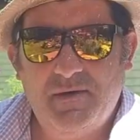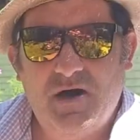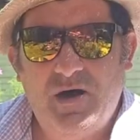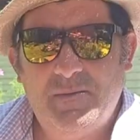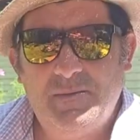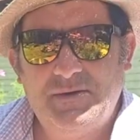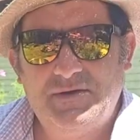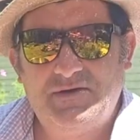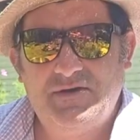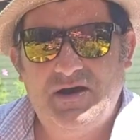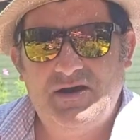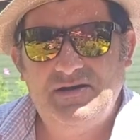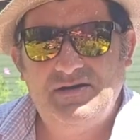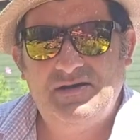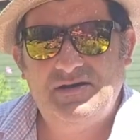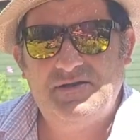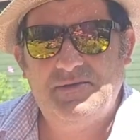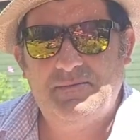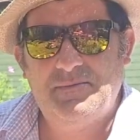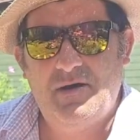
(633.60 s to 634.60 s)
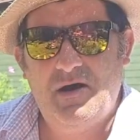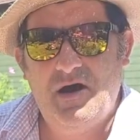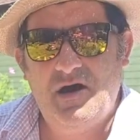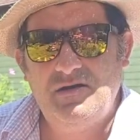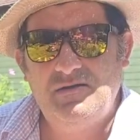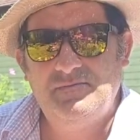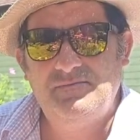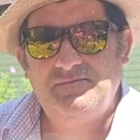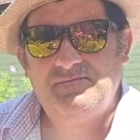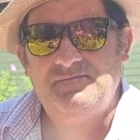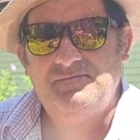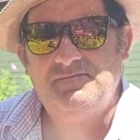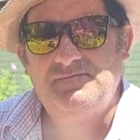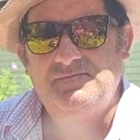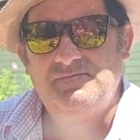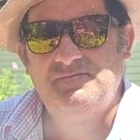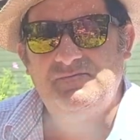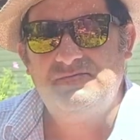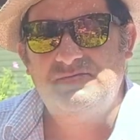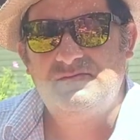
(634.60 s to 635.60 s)
pomegranate at the
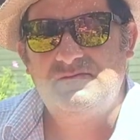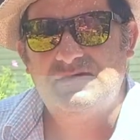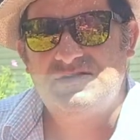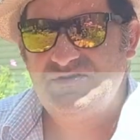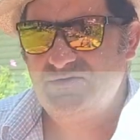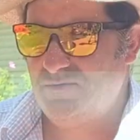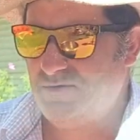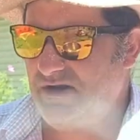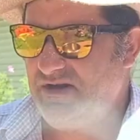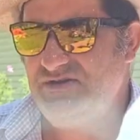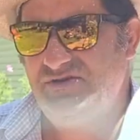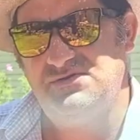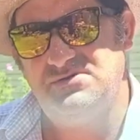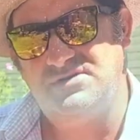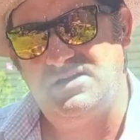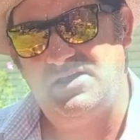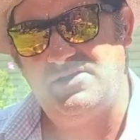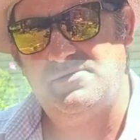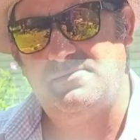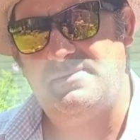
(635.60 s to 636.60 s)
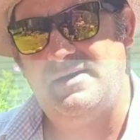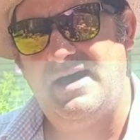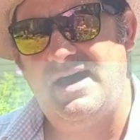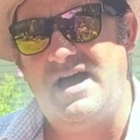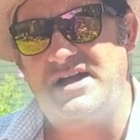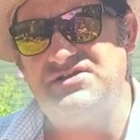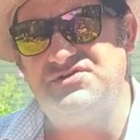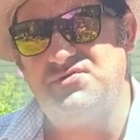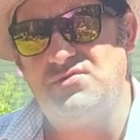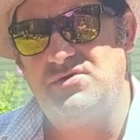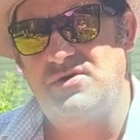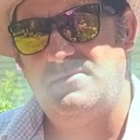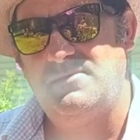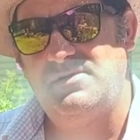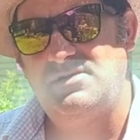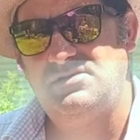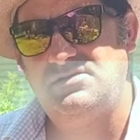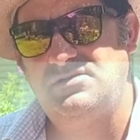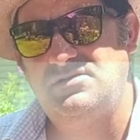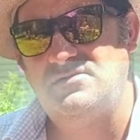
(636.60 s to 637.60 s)
bottom. So when I do another batch, what I'm
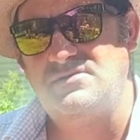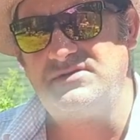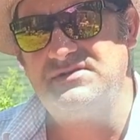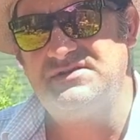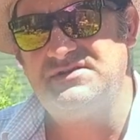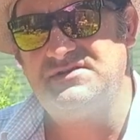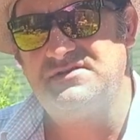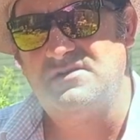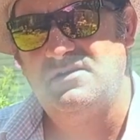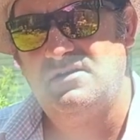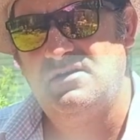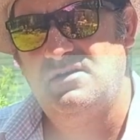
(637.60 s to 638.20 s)
going to do is